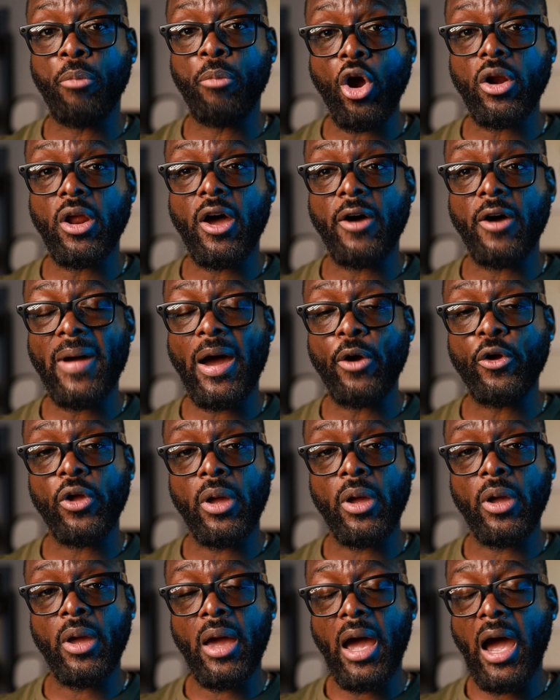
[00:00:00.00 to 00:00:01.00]
part of our,
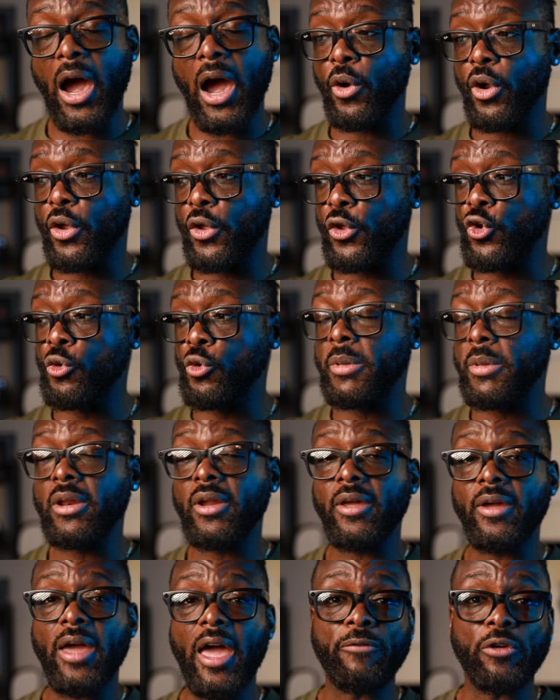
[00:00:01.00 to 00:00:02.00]
our
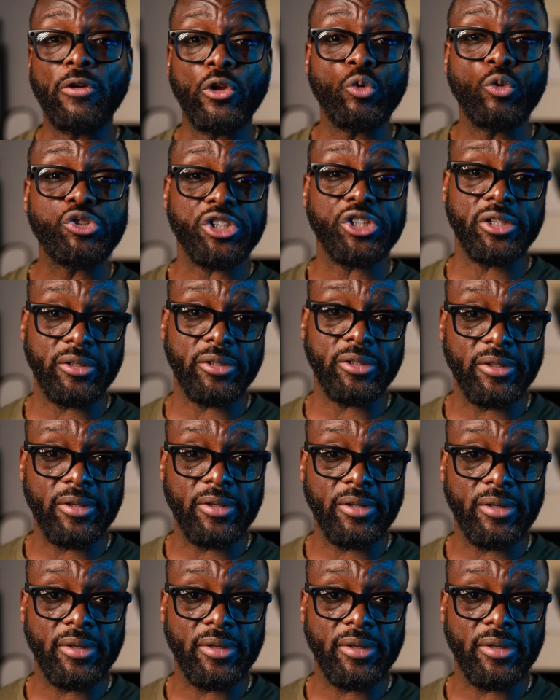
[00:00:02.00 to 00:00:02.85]
human evolution?